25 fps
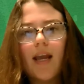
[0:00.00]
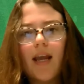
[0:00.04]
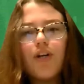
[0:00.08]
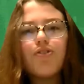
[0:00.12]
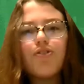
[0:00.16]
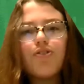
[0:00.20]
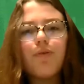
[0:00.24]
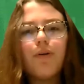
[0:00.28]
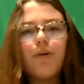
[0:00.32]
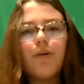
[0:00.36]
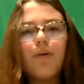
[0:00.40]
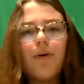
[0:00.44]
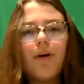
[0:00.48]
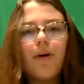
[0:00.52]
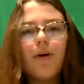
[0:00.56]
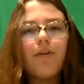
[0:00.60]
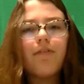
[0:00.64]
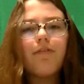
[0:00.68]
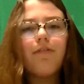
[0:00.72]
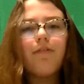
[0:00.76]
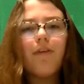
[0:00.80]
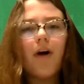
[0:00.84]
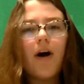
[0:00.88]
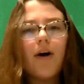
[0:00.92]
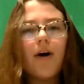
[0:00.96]
true or
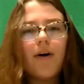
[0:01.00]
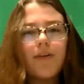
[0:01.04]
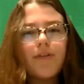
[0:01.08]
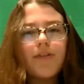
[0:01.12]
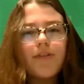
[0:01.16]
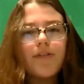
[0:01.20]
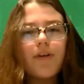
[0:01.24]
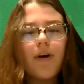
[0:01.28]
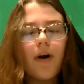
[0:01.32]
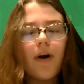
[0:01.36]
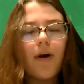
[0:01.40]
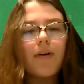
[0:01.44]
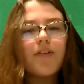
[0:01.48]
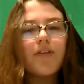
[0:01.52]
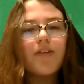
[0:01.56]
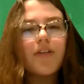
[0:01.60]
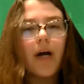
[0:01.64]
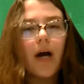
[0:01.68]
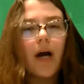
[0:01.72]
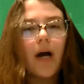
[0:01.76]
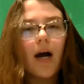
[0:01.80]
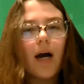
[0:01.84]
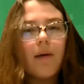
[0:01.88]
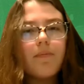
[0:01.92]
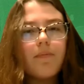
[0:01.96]
false, our
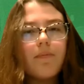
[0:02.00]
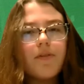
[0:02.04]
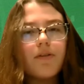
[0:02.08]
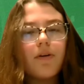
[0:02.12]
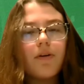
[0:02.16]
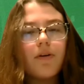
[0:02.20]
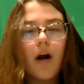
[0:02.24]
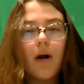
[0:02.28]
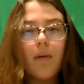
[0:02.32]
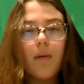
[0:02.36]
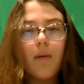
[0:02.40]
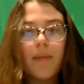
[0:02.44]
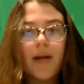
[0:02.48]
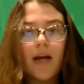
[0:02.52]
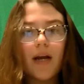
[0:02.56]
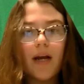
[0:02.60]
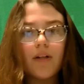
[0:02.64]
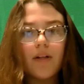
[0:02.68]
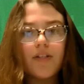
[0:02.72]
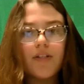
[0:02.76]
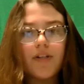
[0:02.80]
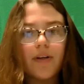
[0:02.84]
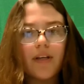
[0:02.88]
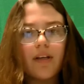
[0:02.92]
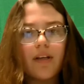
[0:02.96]
toms or our male
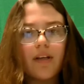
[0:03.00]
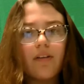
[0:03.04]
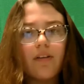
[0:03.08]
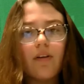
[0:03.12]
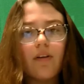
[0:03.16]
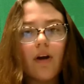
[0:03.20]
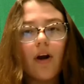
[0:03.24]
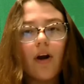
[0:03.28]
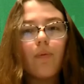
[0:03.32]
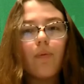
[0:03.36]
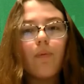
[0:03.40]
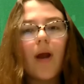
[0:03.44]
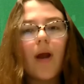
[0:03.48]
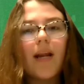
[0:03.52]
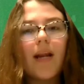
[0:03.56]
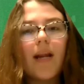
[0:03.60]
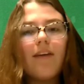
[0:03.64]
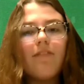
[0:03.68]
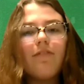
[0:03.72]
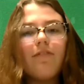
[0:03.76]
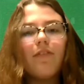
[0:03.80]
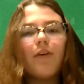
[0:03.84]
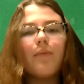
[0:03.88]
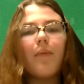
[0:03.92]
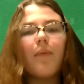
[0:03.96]
turkeys are ready
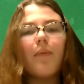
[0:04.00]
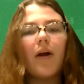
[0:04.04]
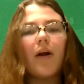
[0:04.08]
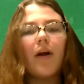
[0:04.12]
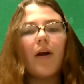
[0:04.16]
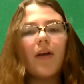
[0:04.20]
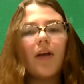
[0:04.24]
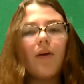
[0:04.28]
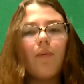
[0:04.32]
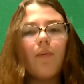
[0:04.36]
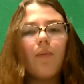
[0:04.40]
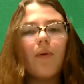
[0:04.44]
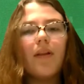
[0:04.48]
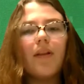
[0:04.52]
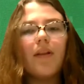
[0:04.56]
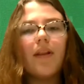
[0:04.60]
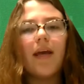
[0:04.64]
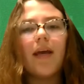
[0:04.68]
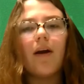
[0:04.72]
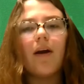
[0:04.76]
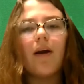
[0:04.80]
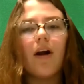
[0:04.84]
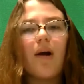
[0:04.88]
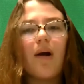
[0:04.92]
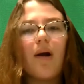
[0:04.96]
for market when
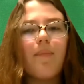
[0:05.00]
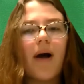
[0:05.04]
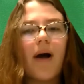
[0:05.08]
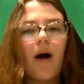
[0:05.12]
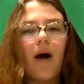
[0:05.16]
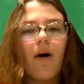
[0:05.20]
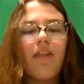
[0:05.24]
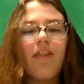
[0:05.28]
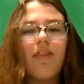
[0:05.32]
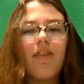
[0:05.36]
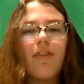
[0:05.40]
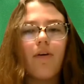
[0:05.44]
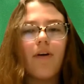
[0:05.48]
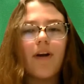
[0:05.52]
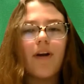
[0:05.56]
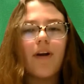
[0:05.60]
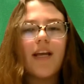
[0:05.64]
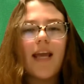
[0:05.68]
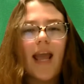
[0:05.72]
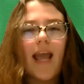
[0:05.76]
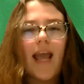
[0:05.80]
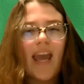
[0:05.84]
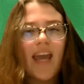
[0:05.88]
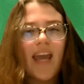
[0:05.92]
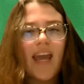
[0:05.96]
they are about
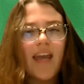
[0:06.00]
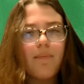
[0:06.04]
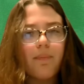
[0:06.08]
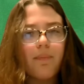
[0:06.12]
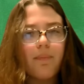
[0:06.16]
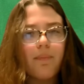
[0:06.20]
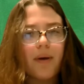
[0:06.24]
38